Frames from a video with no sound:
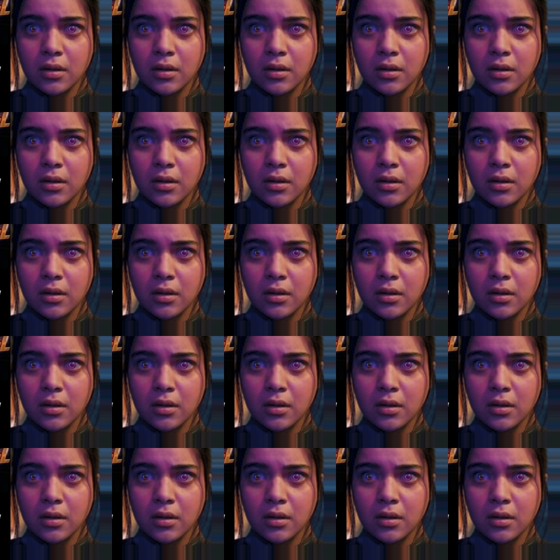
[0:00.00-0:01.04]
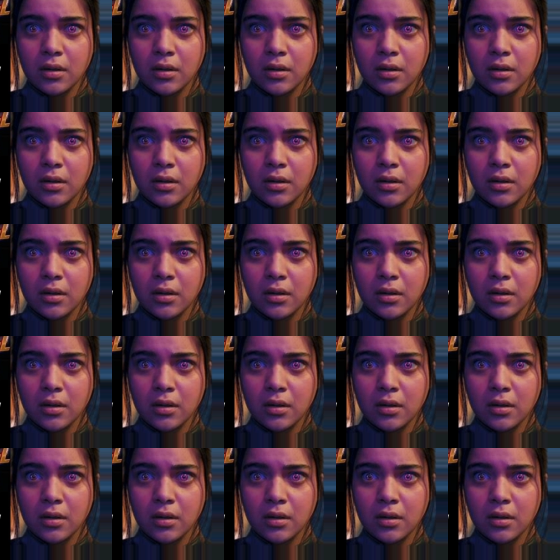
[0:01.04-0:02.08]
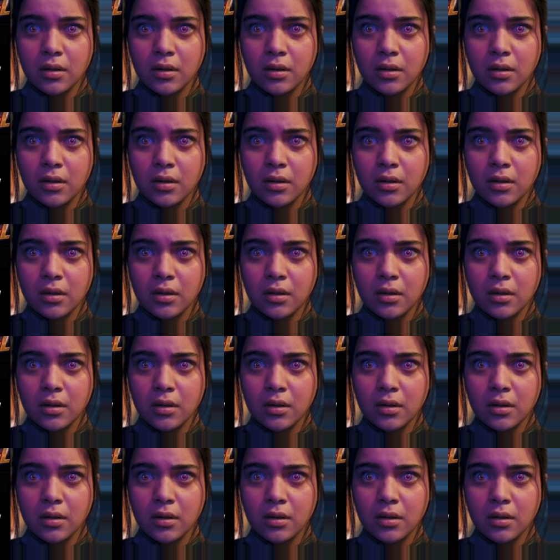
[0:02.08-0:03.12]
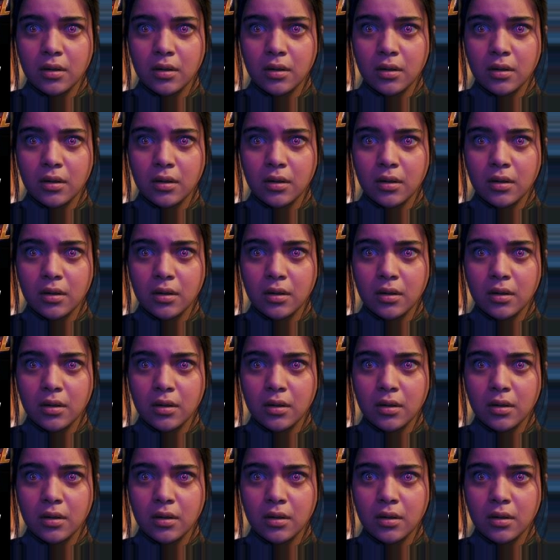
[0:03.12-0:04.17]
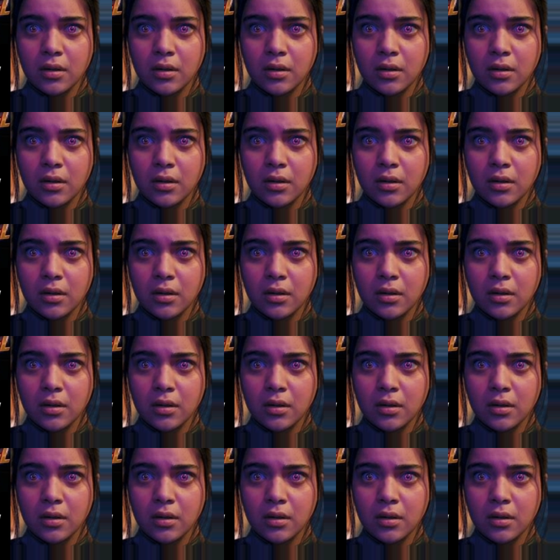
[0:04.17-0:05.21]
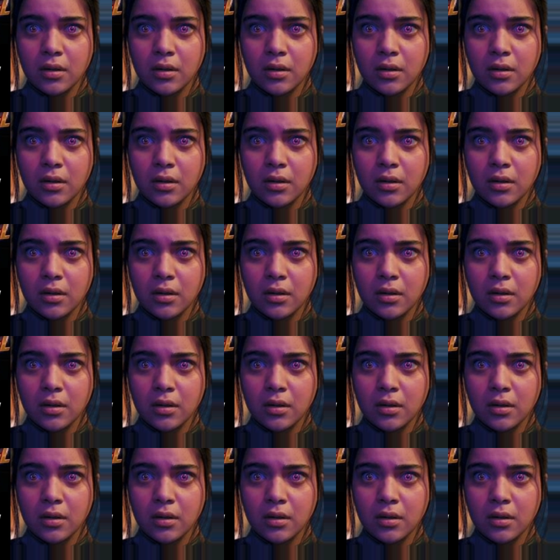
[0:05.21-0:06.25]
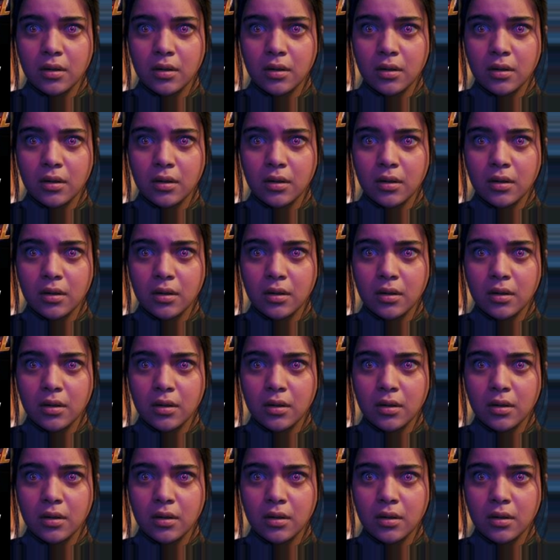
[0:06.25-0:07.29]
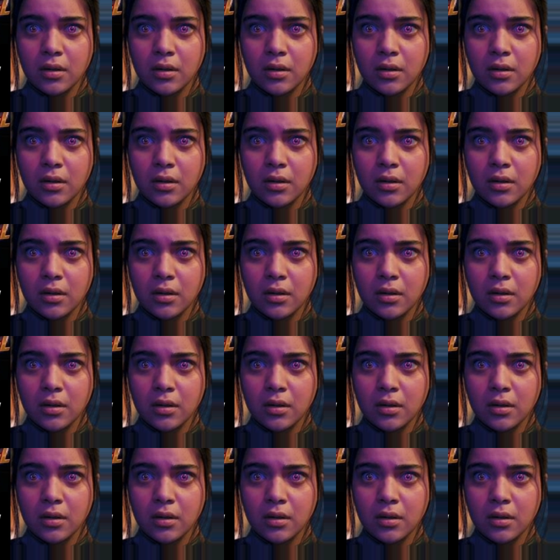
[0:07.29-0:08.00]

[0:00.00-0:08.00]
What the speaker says: This is a still picture; no speech is visible.